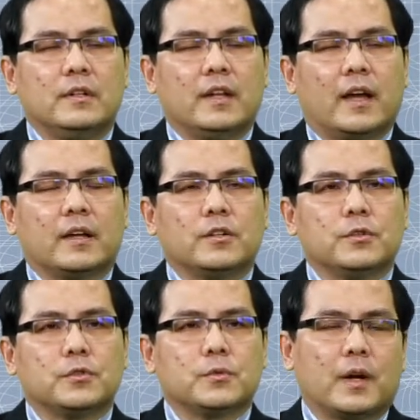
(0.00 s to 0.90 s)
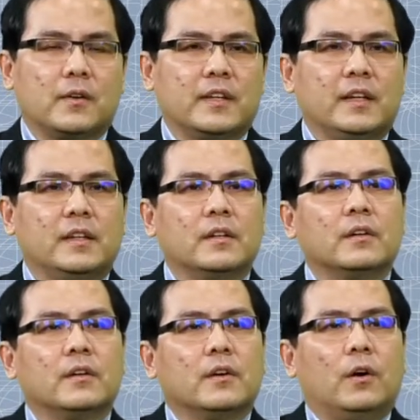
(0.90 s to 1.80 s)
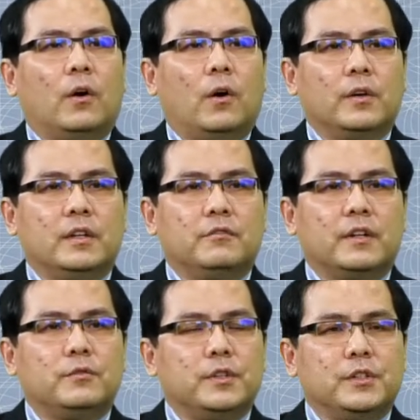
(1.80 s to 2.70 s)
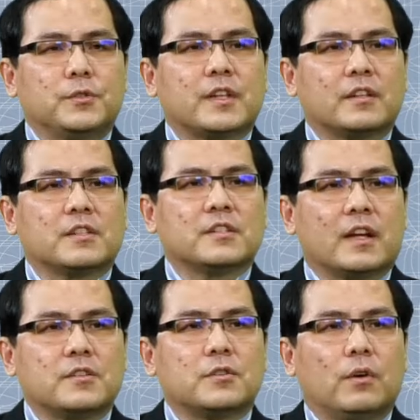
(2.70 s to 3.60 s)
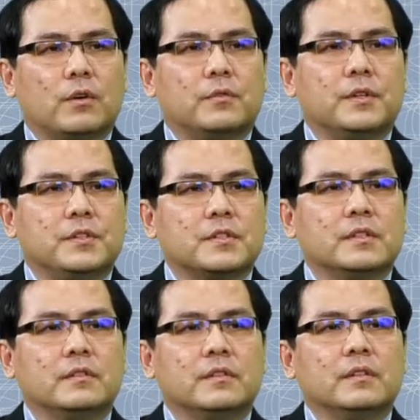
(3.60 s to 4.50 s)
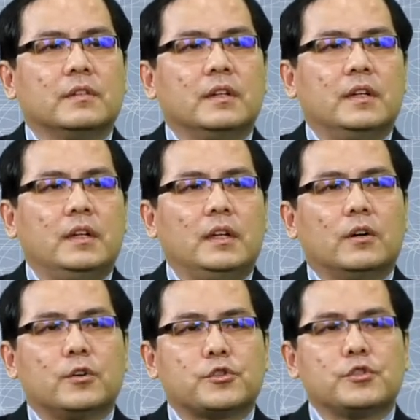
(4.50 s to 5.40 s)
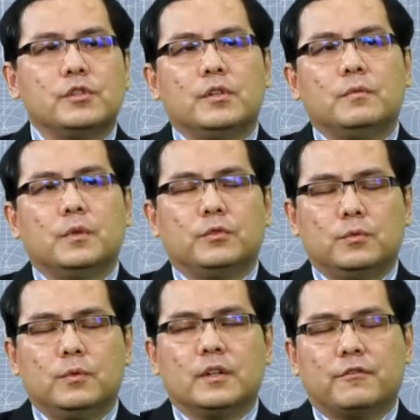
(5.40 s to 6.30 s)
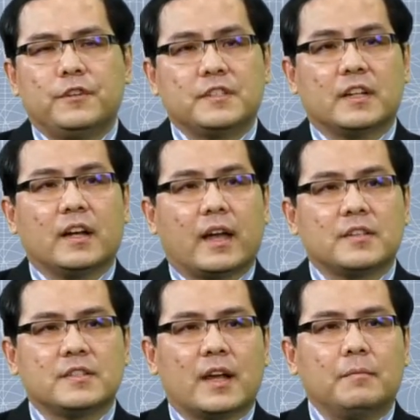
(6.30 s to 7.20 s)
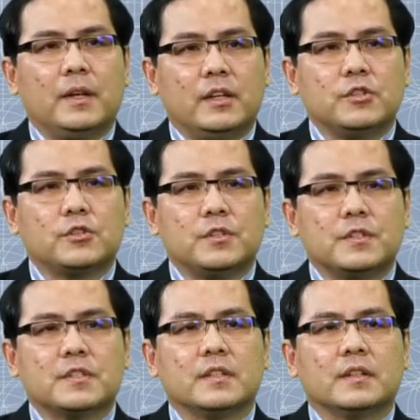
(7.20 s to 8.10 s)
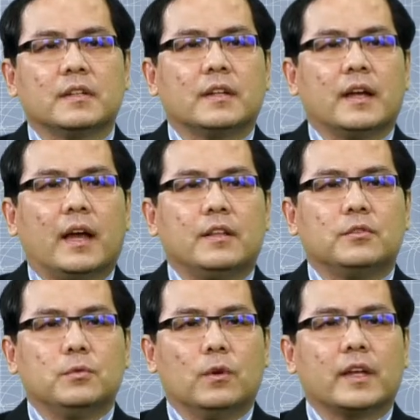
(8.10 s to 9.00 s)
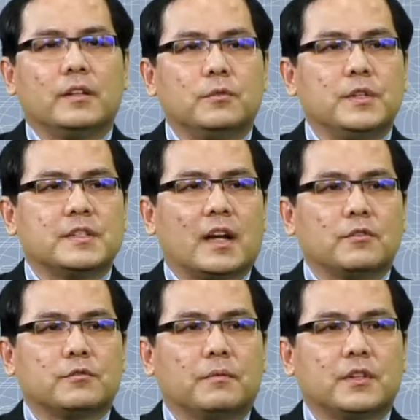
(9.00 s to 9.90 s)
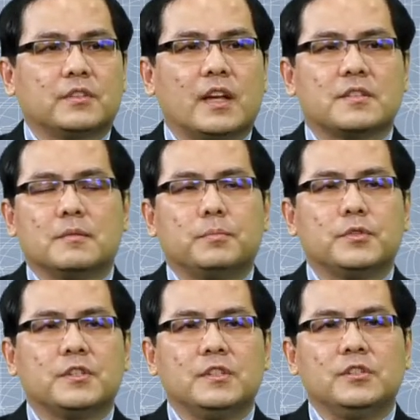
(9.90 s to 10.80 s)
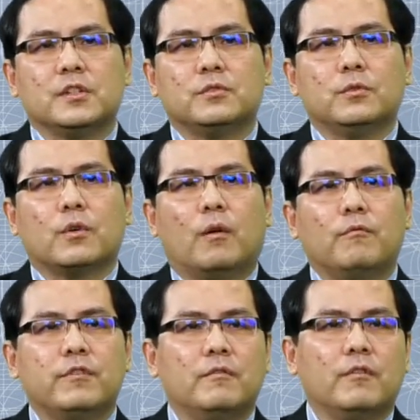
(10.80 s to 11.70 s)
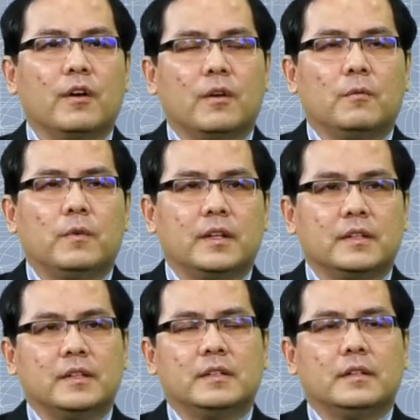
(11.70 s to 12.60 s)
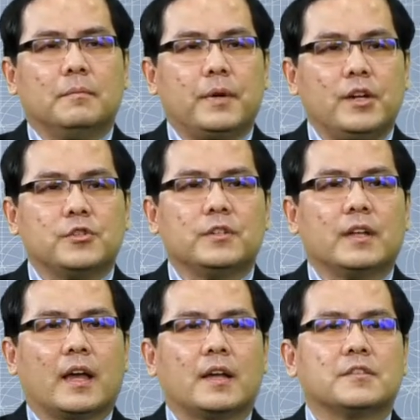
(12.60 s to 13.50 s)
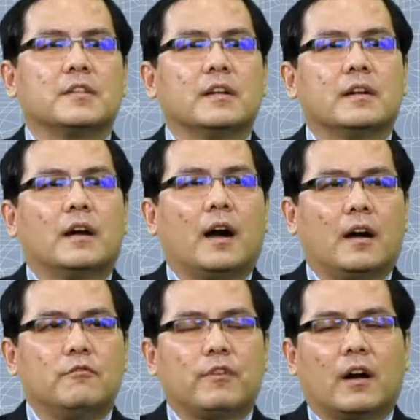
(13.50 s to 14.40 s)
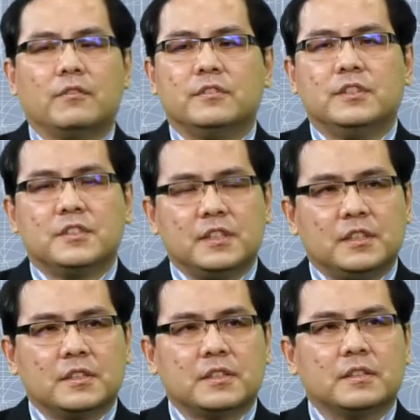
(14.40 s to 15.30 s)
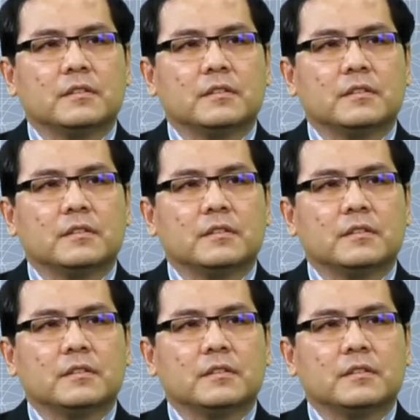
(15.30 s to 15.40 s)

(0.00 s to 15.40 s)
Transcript: ankle swelling, or even reduced exercise tolerance. He or she will do a physical examinations and to look at the results from the test and procedure to confirm whether a patient has heart valve disease.